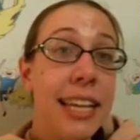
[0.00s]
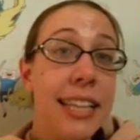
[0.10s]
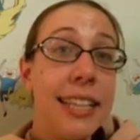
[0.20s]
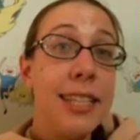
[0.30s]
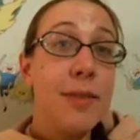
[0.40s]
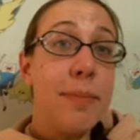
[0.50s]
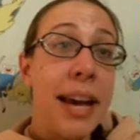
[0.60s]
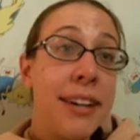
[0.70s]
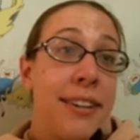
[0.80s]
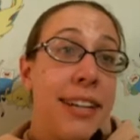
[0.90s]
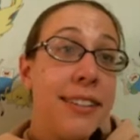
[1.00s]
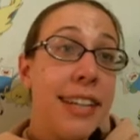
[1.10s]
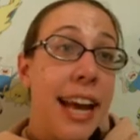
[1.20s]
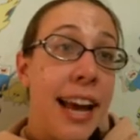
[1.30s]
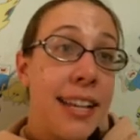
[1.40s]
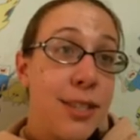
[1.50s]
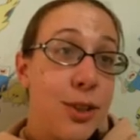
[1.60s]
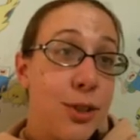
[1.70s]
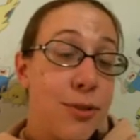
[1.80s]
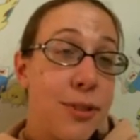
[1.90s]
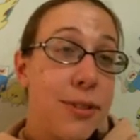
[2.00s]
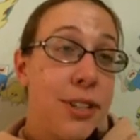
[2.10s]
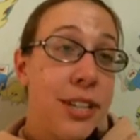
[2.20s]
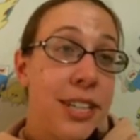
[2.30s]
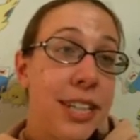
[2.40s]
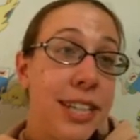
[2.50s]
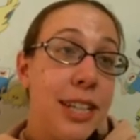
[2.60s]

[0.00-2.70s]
this background has a stroke on it,